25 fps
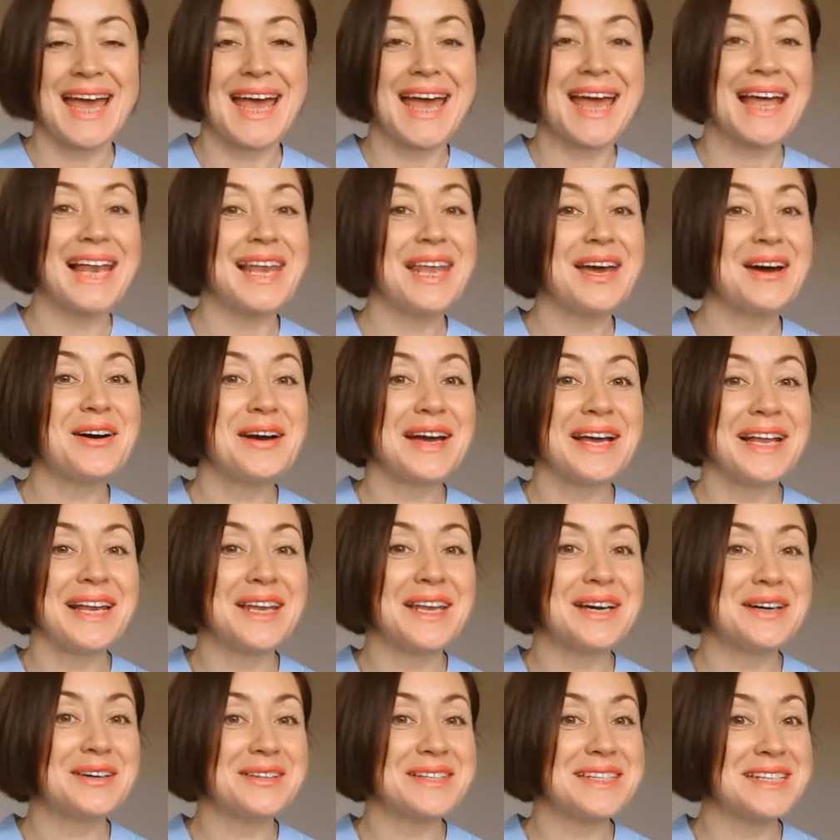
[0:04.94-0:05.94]

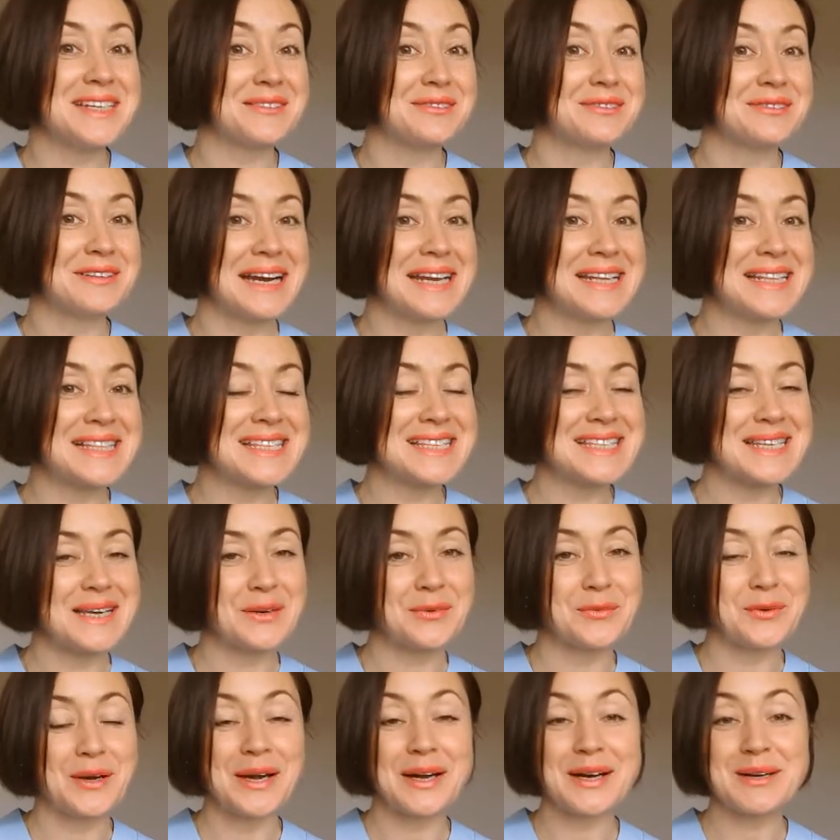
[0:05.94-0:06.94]
Hello dear friends, and
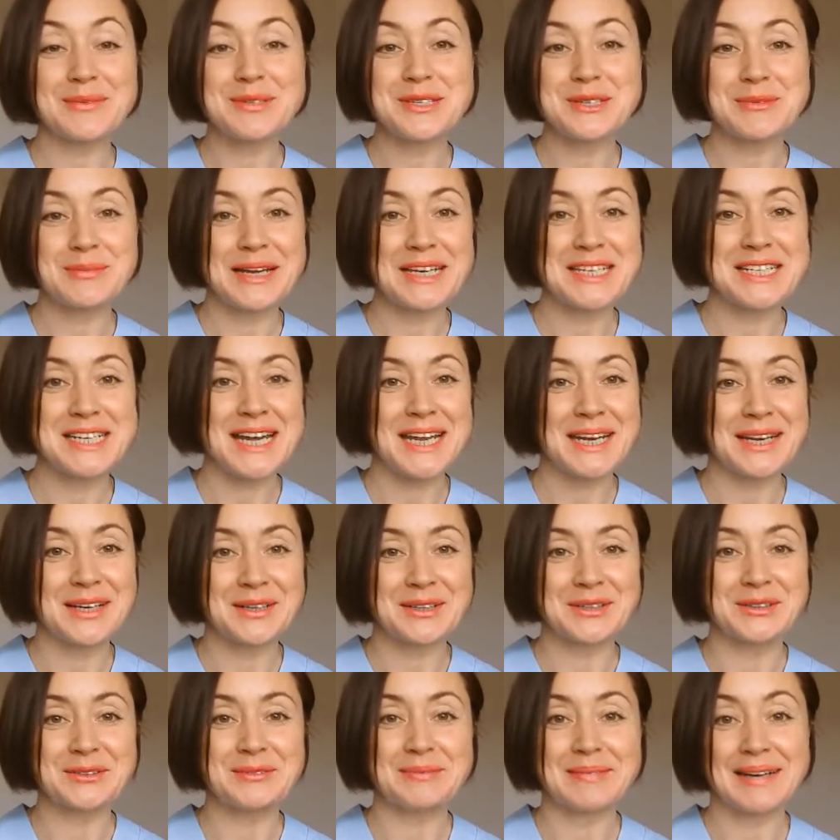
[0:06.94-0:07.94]
welcome to my
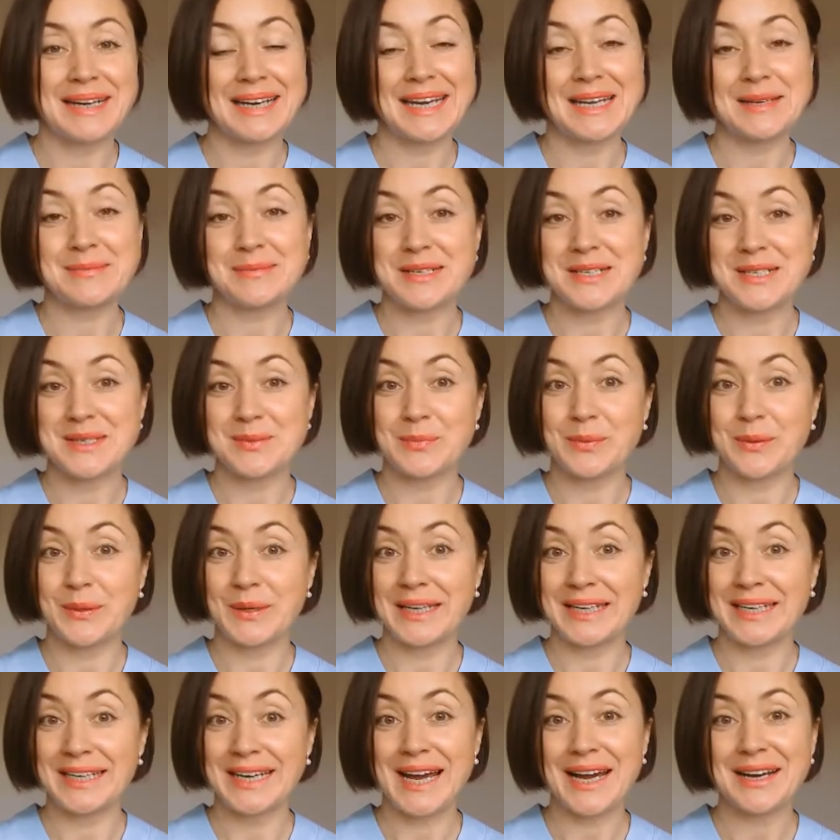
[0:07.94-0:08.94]
channel. My name is
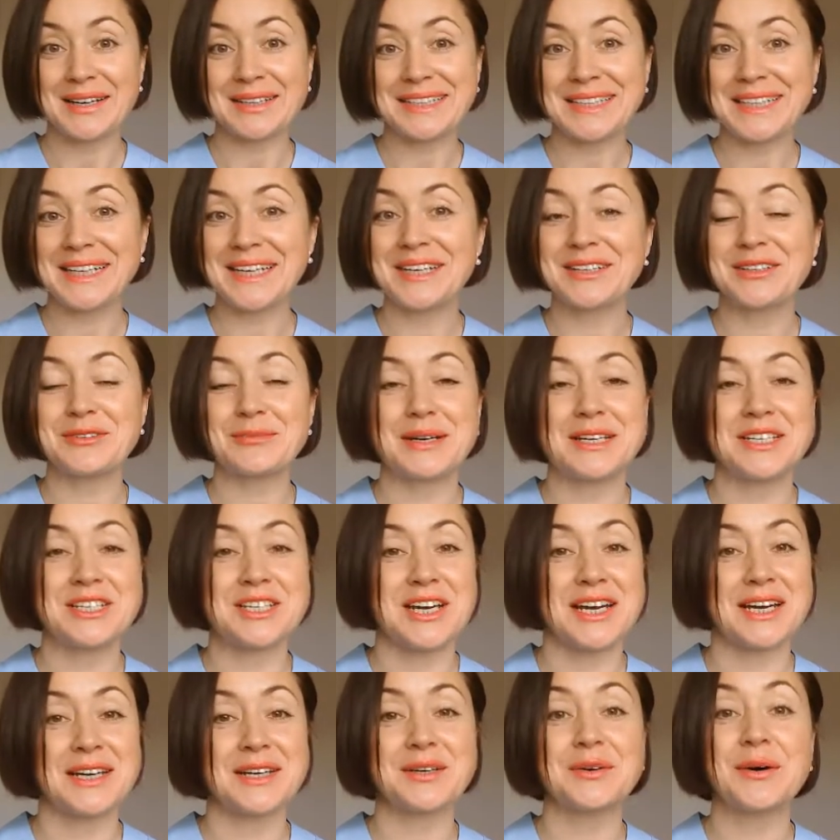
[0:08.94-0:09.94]
Paulina, and here on my
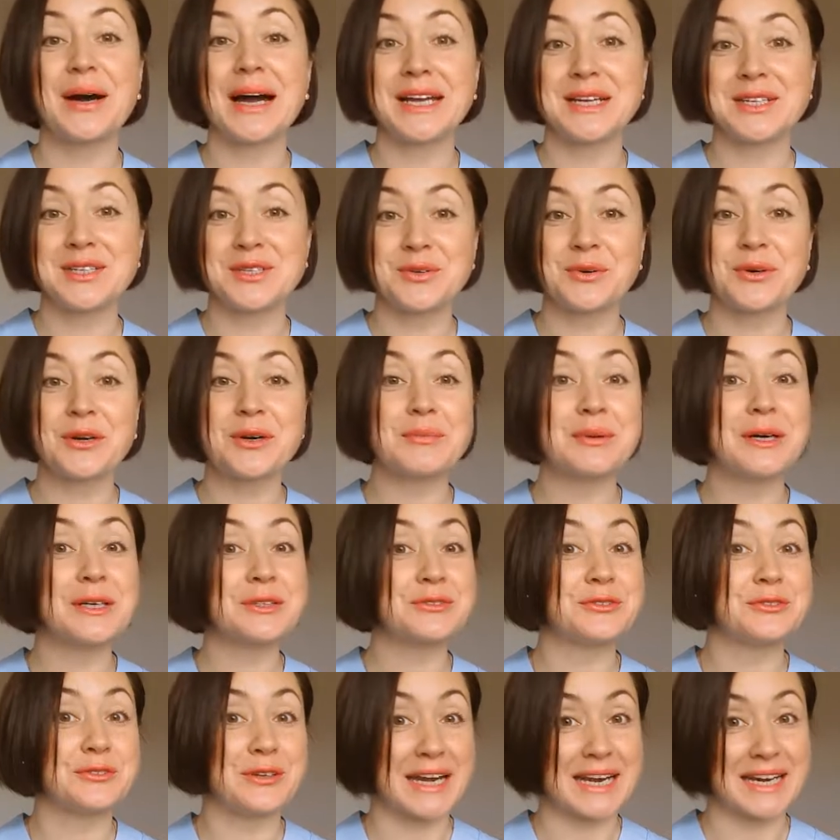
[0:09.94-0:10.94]
channel I talk about
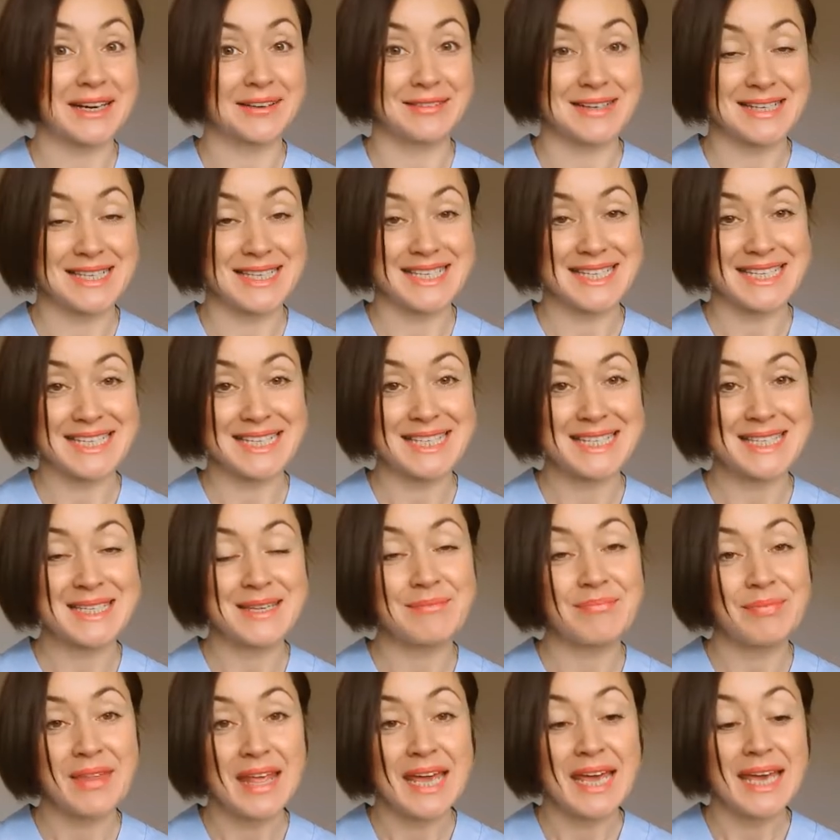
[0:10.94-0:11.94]
fragrances.
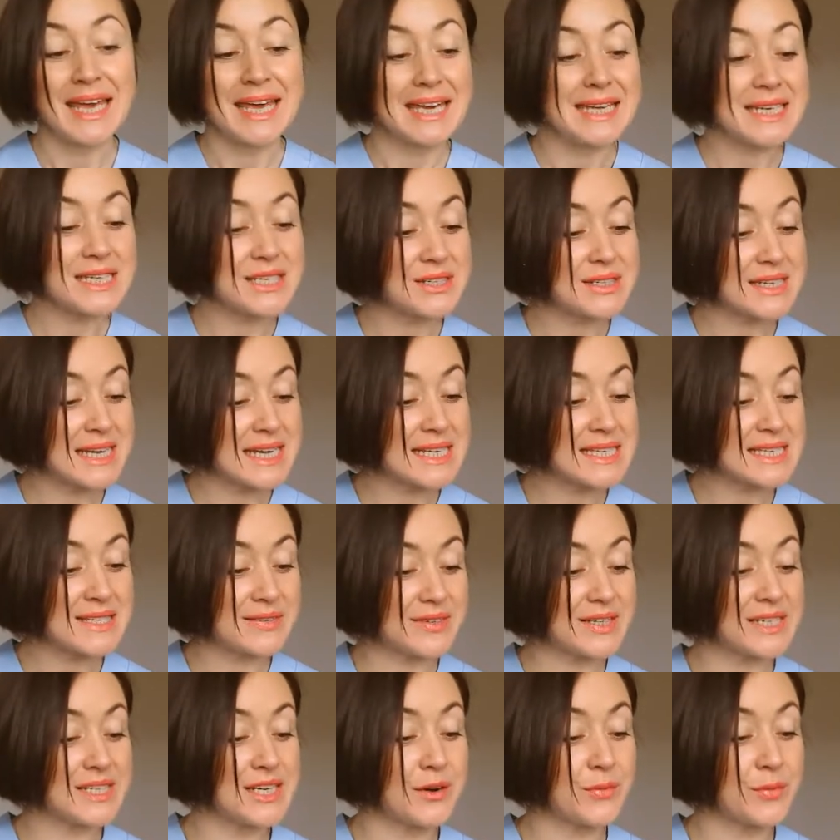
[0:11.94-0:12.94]
In today's
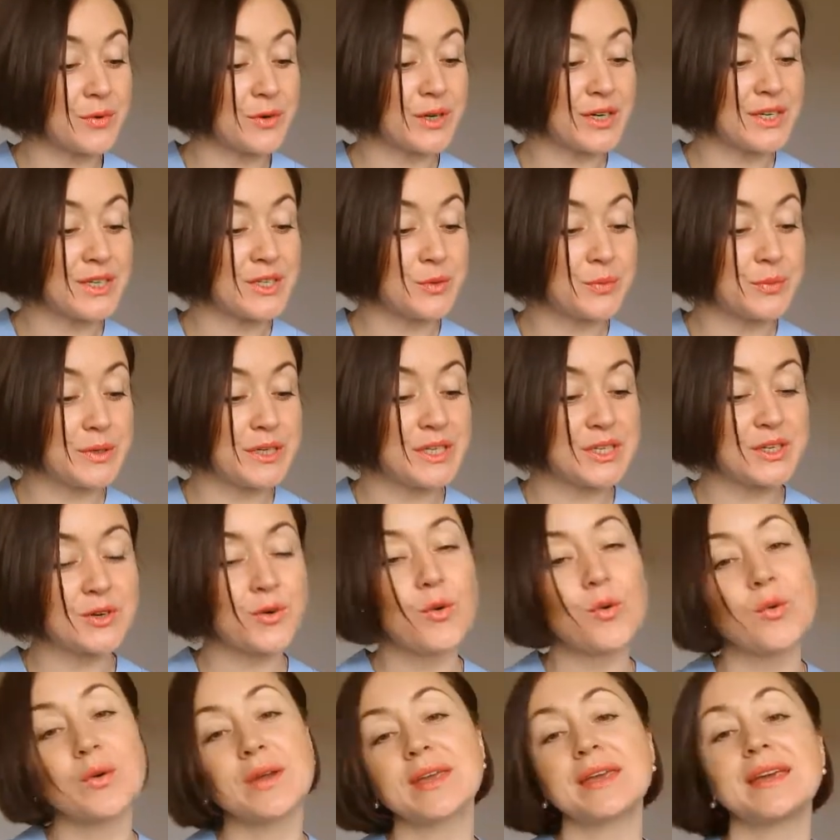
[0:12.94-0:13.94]
video I'm going to be
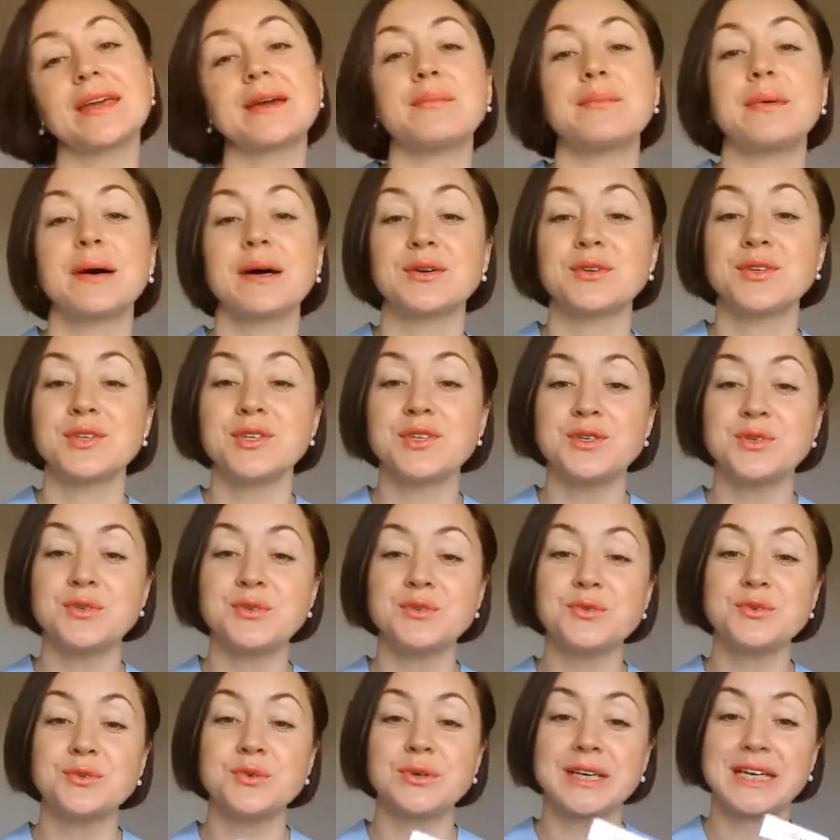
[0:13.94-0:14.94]
talking about
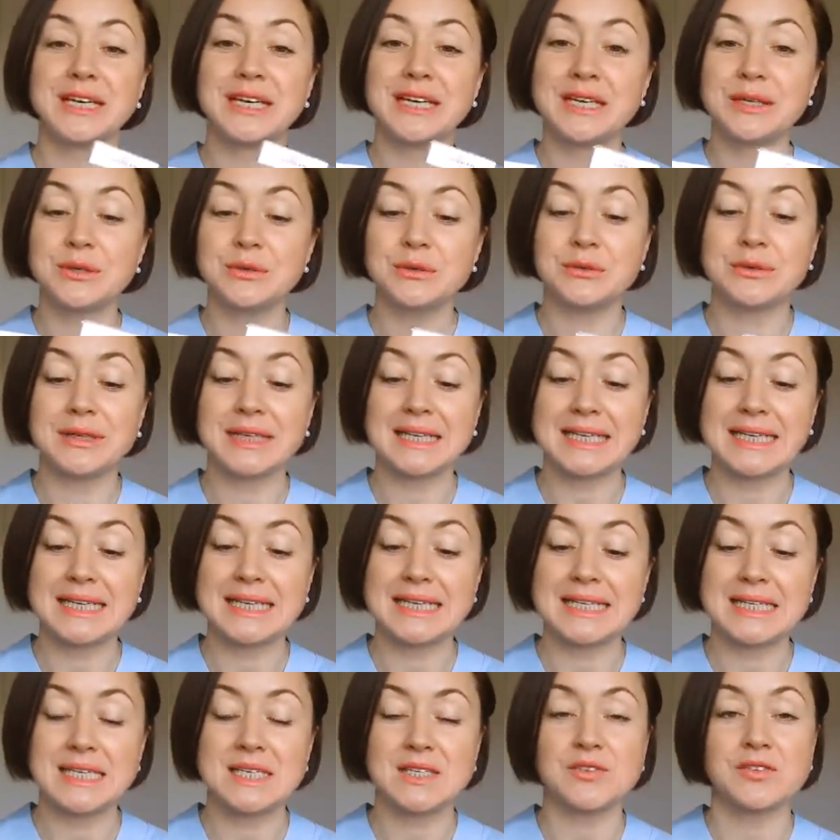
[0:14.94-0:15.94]
two new
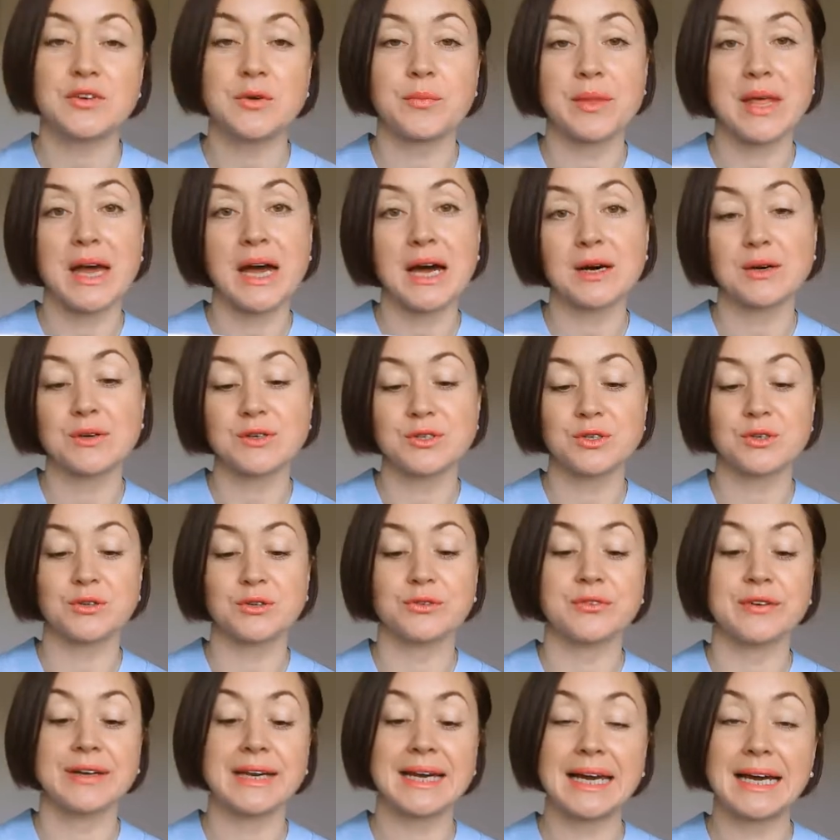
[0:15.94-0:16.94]
releases from the house
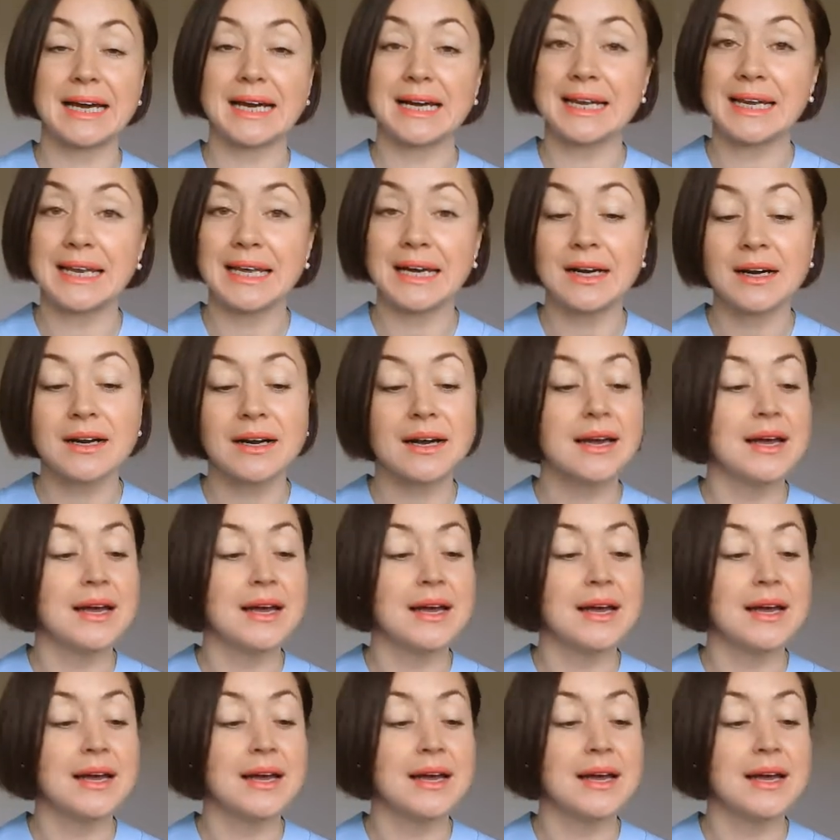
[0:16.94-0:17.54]
of Guerlain.